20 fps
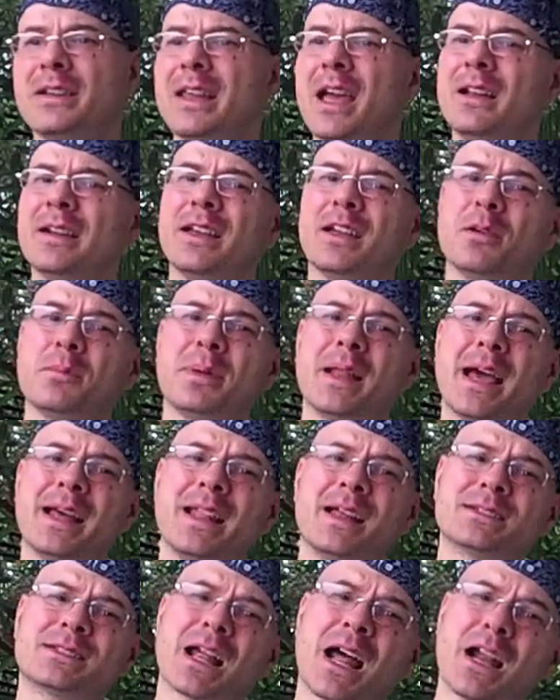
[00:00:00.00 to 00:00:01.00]
Down here in
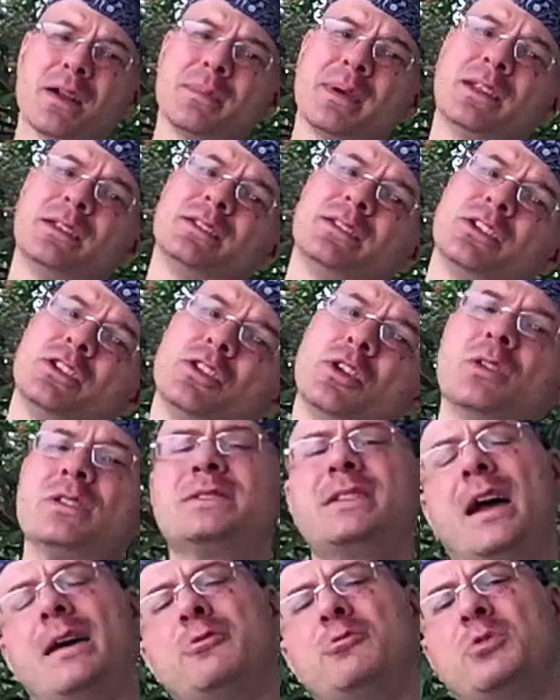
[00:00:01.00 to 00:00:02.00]
Playa del Carmen, you know
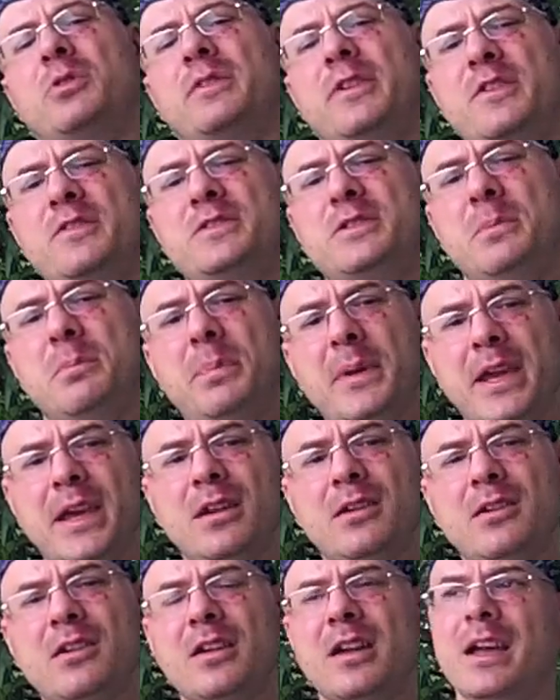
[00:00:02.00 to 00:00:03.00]
it's time to review some
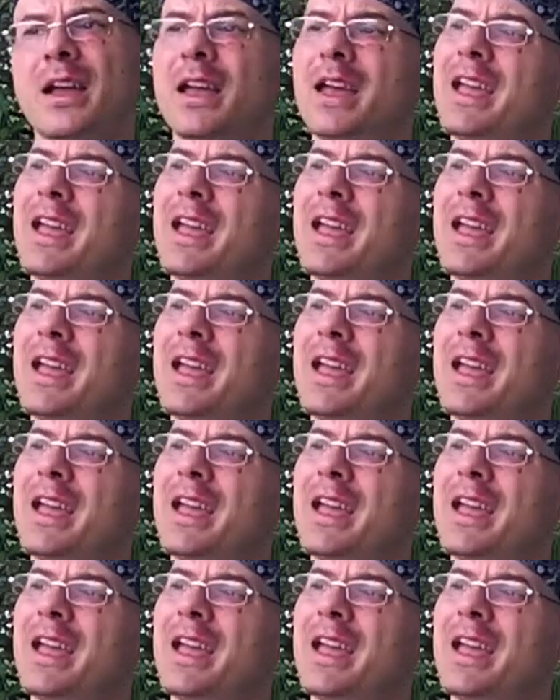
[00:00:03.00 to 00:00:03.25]
beer.